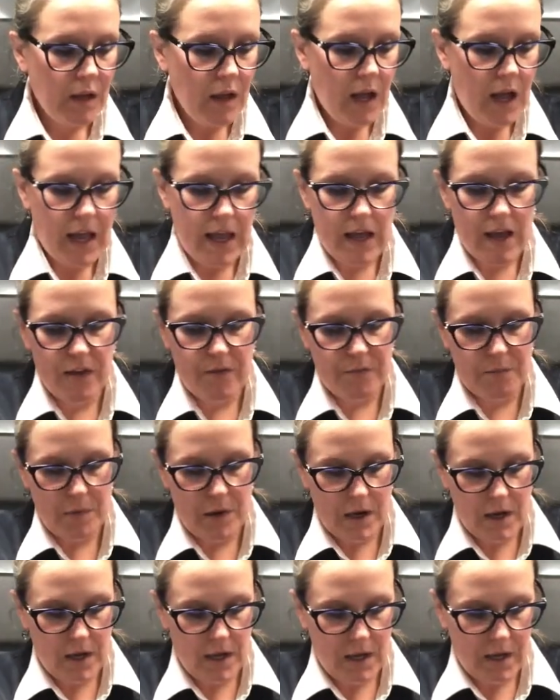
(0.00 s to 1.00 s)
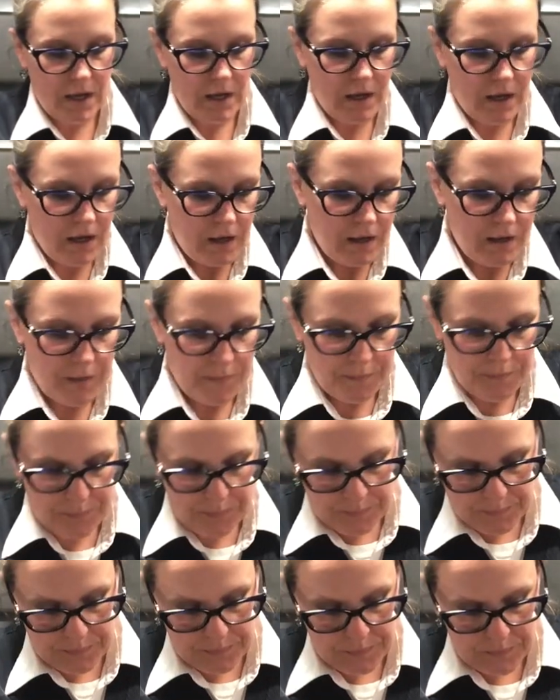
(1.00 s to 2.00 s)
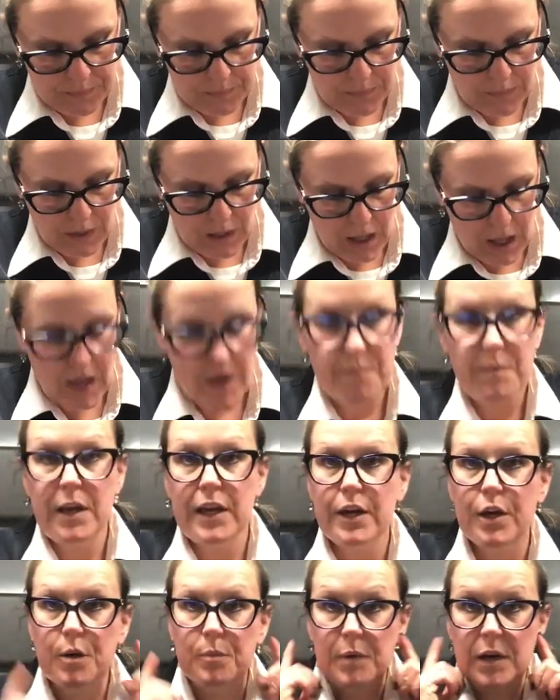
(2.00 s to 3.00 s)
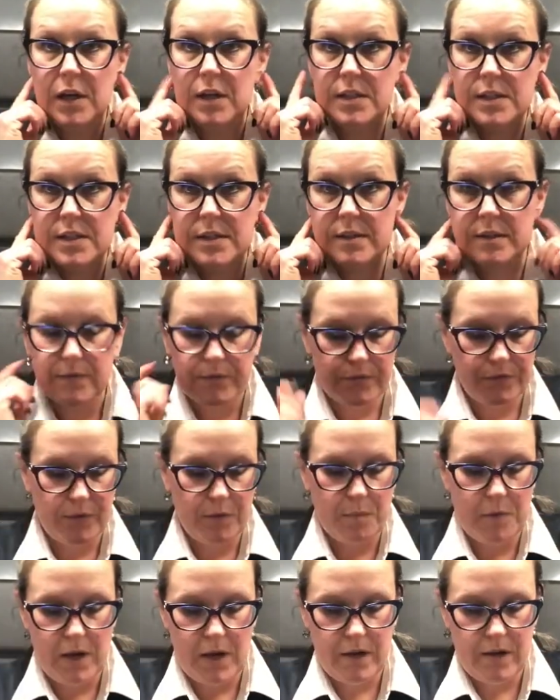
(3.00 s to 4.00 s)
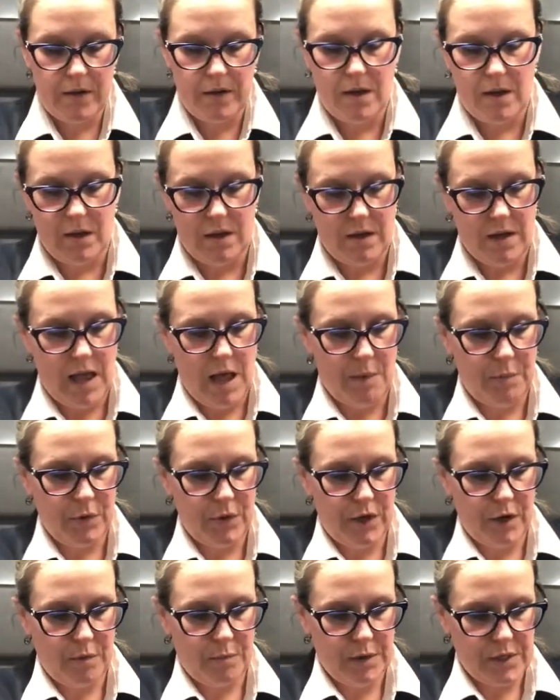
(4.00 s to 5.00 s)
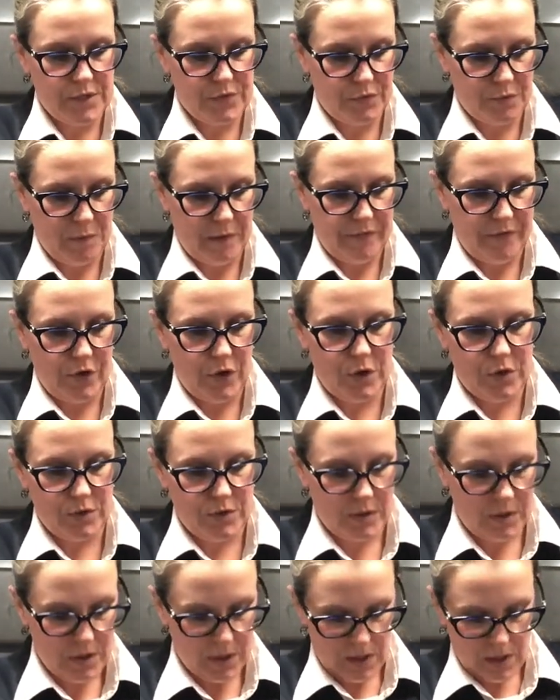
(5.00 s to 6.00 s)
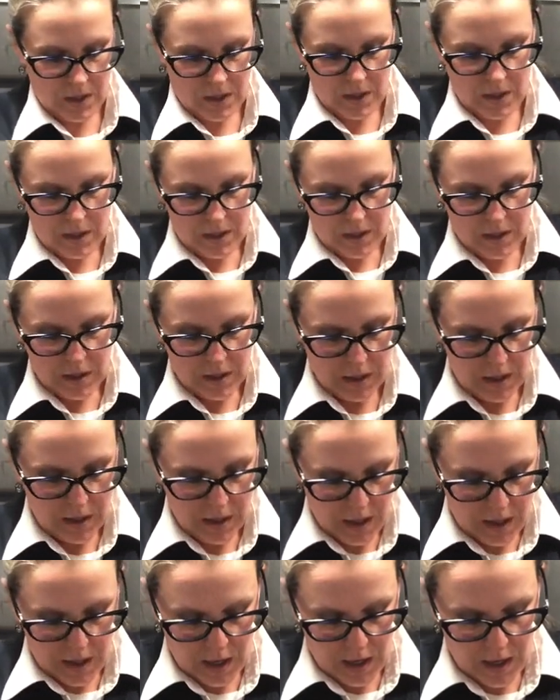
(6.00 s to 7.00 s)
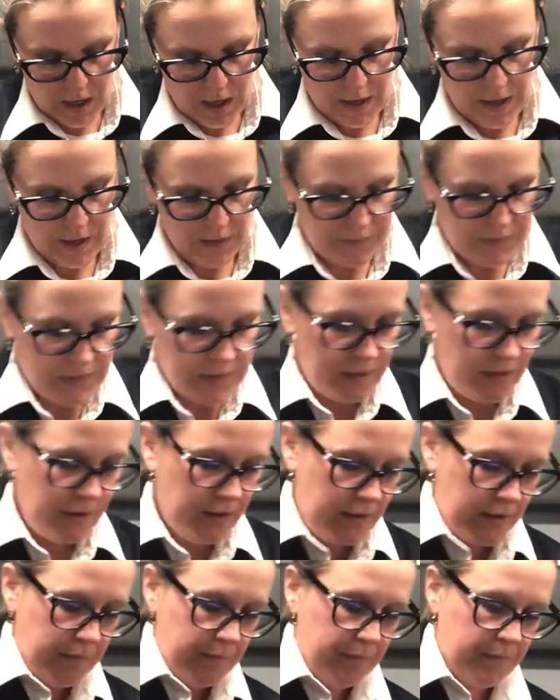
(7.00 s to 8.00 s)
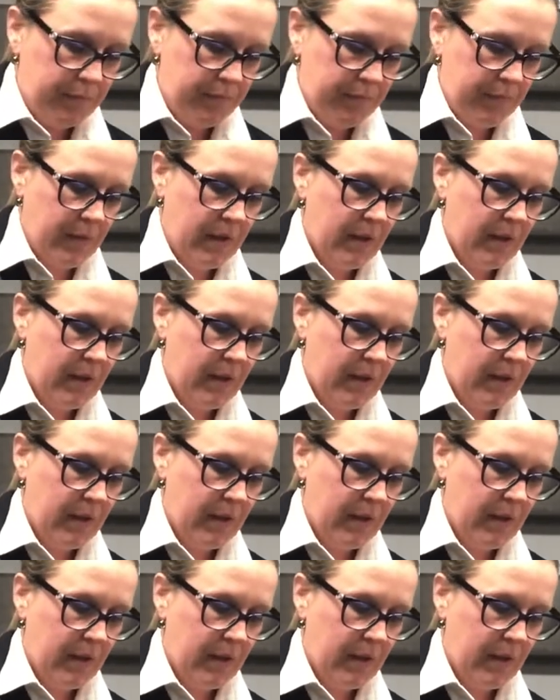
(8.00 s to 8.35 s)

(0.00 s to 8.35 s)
I have my earbuds for my Apple earbuds for my phone. I have some